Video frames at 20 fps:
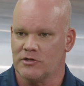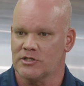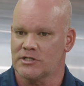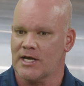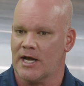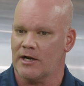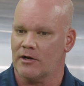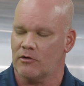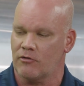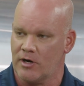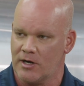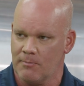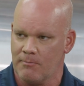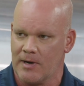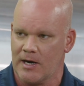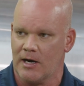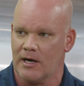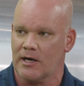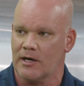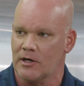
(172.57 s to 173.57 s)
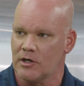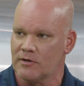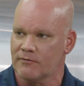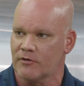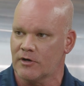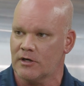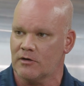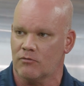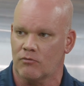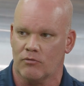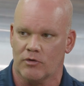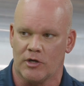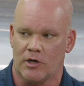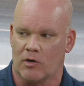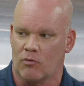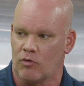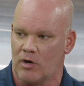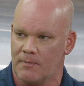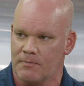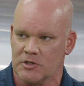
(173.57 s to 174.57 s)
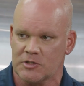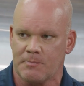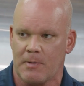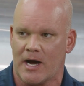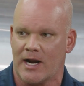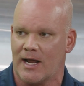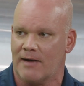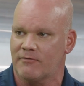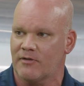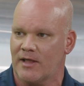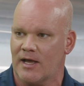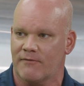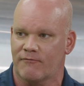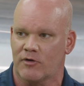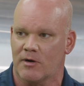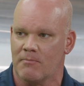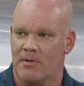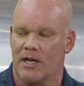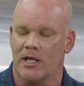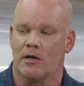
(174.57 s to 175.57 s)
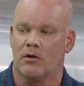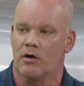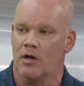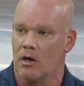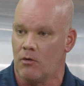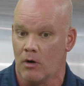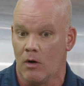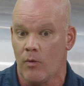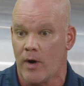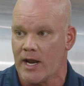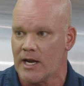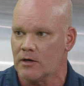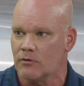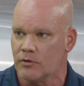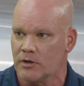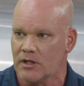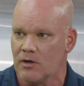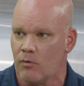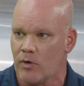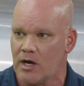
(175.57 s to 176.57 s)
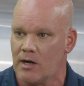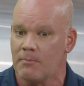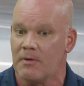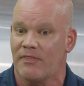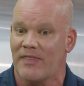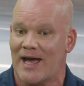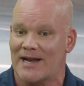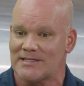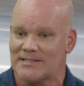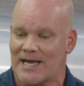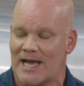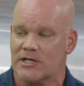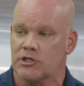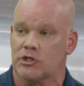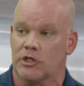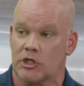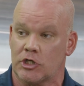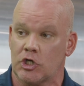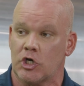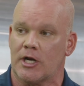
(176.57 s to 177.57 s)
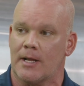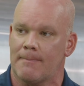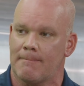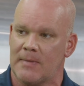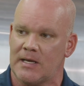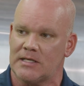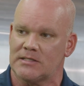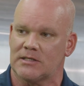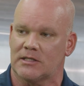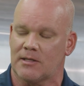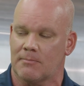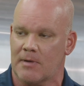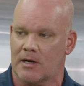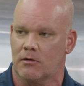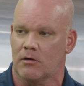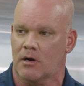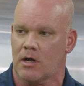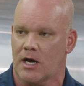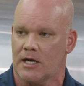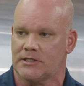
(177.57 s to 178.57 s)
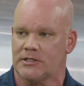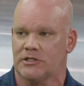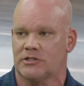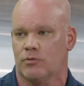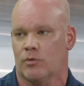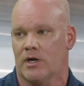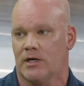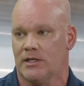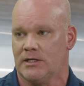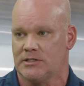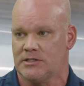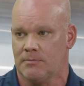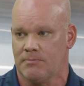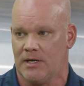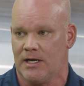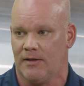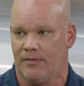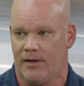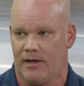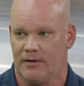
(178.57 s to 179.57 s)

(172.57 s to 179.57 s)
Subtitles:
Just kind of grin and bear it, get over it, rub the spot after that for a minute. It'll go away. It really will. But that's actually good. It means that the mineral content's where it needs to be in that.